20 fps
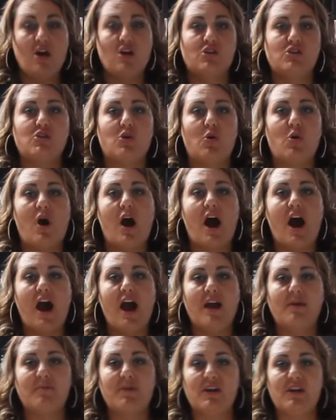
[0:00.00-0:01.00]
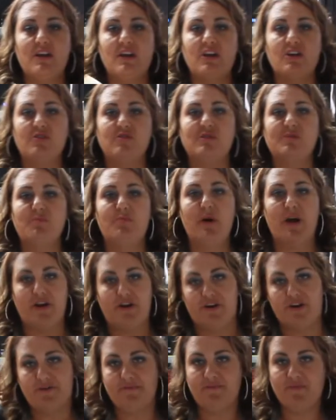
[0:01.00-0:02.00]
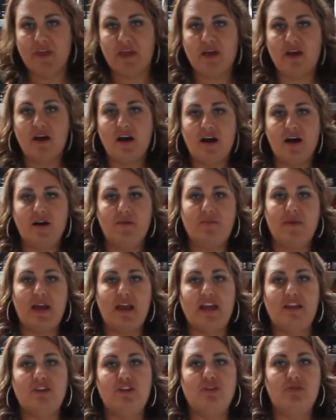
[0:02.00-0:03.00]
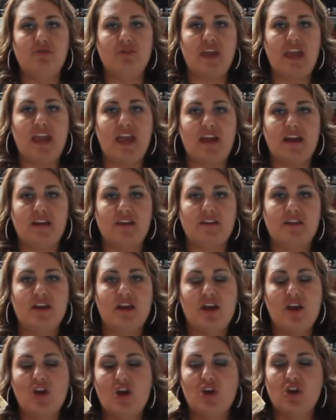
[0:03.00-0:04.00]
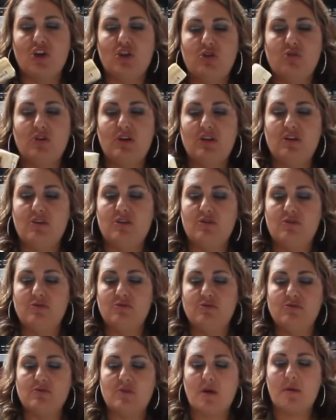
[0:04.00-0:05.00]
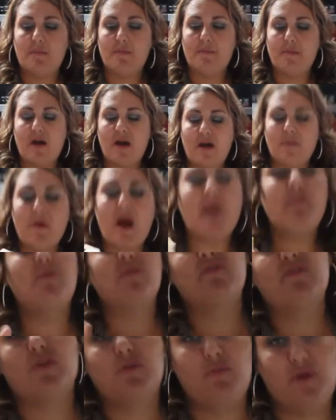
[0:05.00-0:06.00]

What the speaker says: So I'm going to use butter, and you can use, I prefer